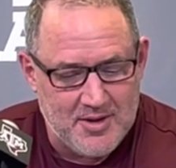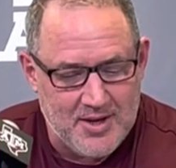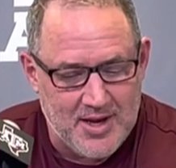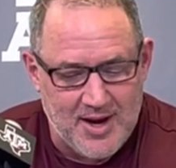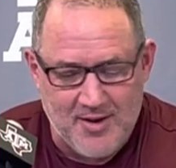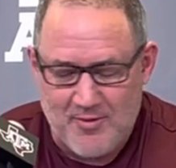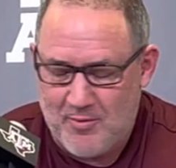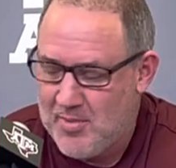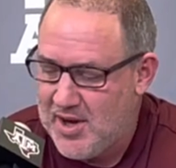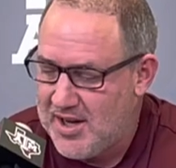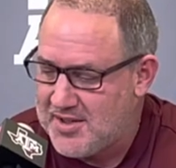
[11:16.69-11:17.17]

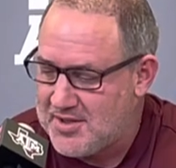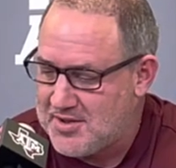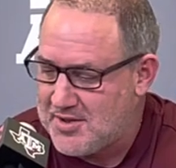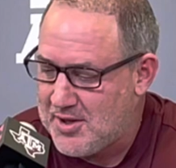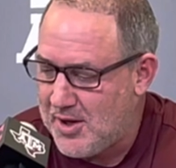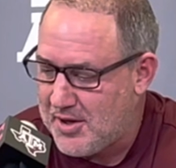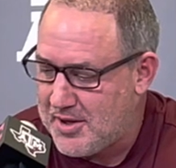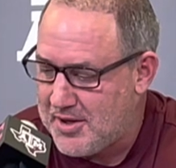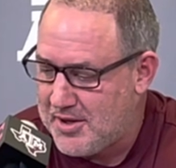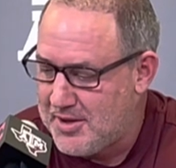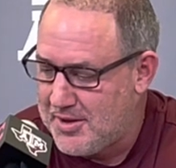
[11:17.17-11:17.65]
Everybody's
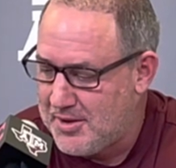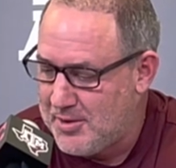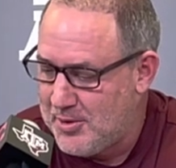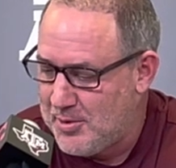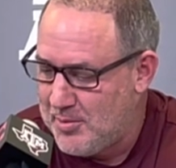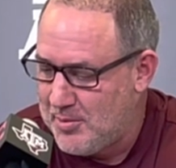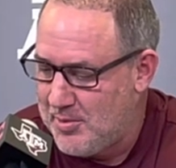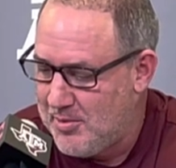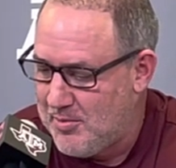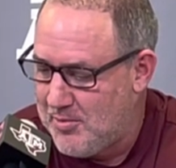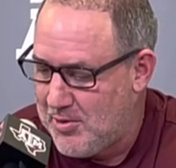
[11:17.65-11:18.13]
talking a
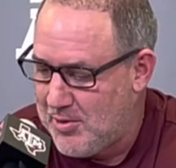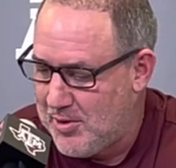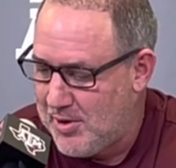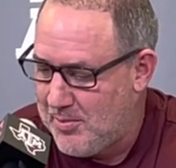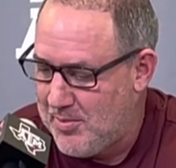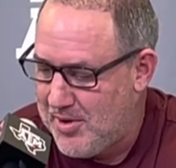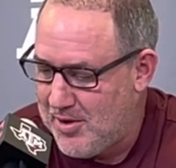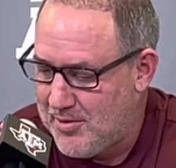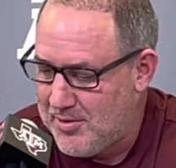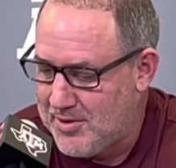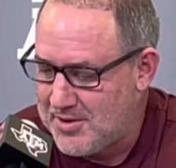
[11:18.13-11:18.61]
little bit more
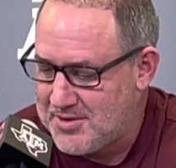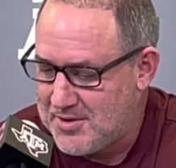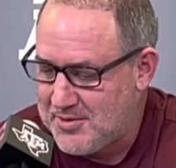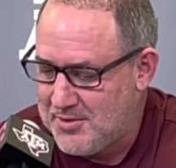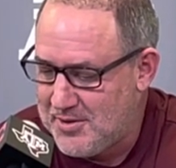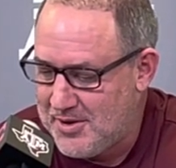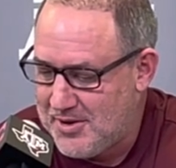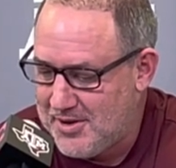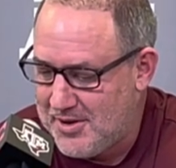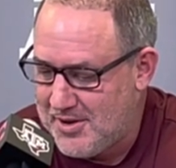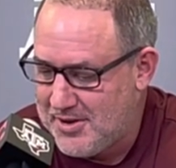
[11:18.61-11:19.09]
about what's
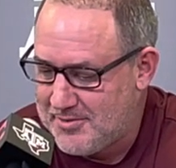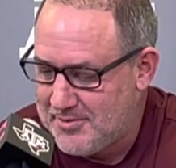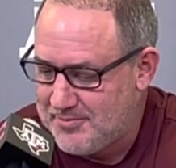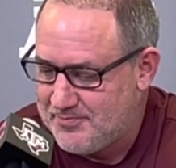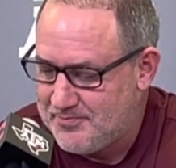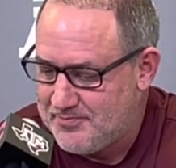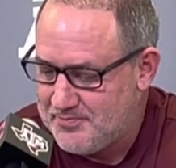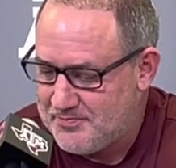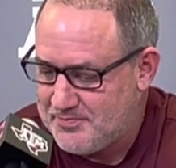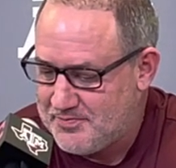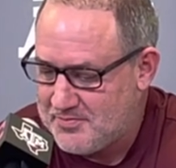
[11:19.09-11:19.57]
going on.
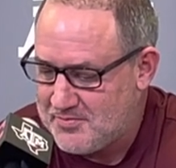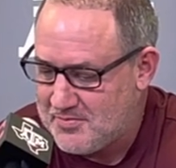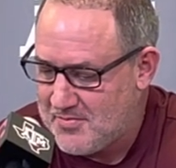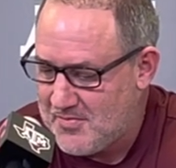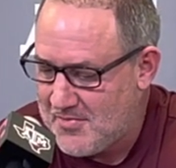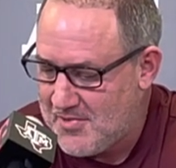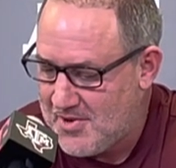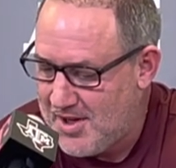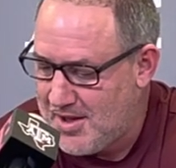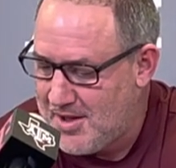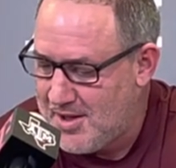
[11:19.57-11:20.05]

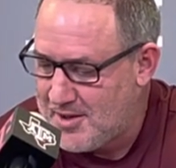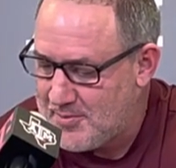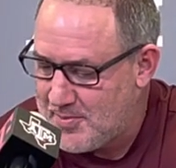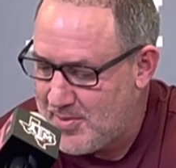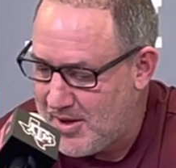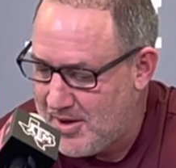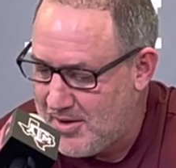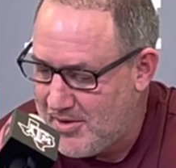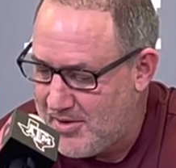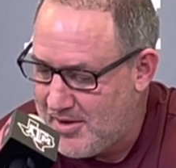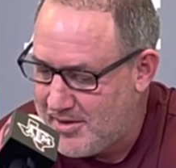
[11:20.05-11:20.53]
Yeah, that's
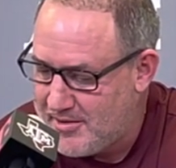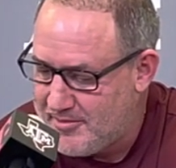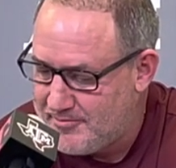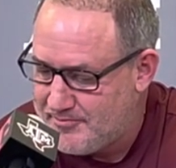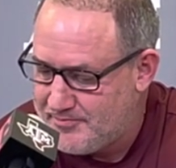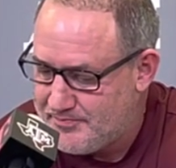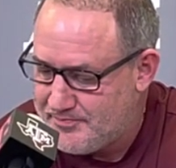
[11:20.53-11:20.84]
probably right.